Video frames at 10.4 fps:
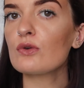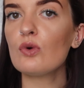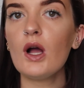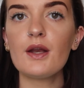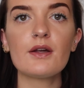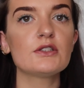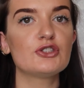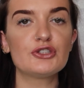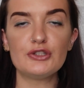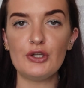Quite nice,
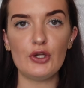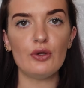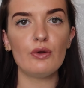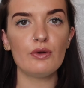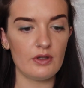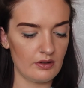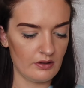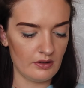just nude.